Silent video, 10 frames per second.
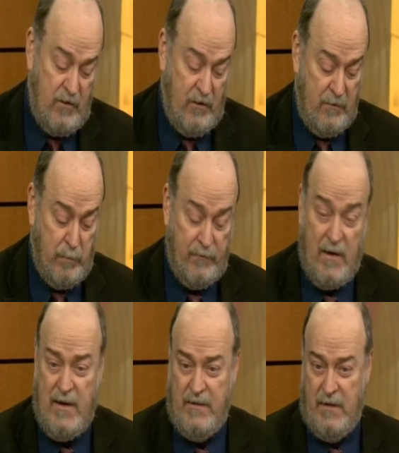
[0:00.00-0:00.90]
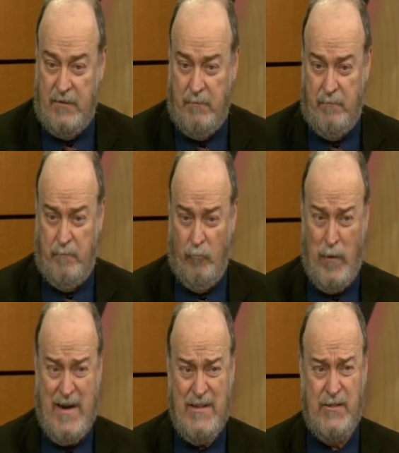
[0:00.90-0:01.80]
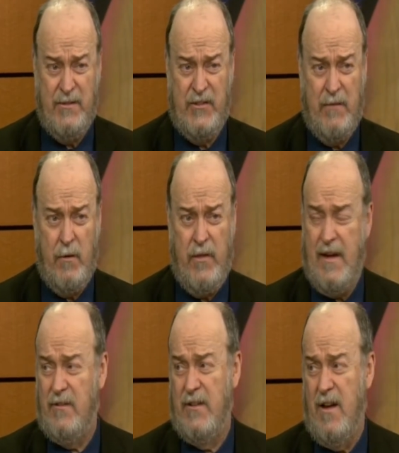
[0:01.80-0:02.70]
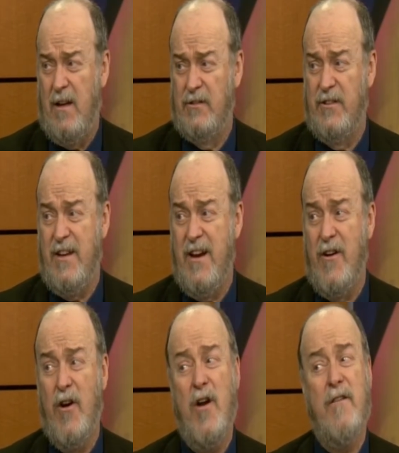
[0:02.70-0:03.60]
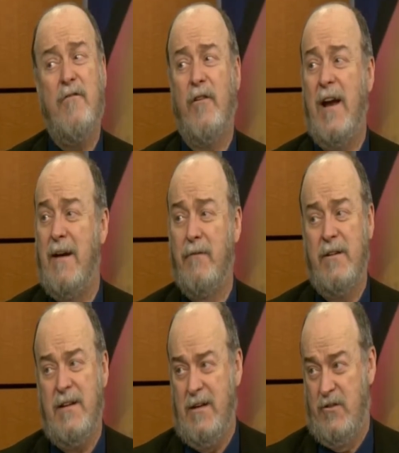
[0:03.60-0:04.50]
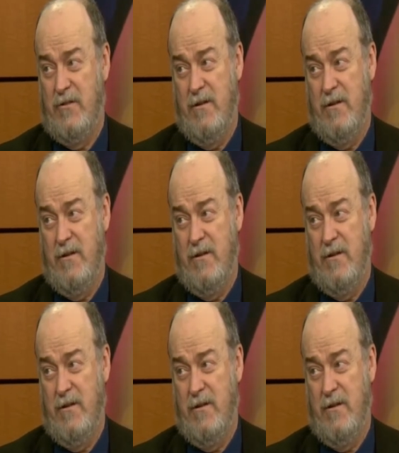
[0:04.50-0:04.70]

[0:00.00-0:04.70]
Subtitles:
you could provide a raise of several $1,000s a year for every teacher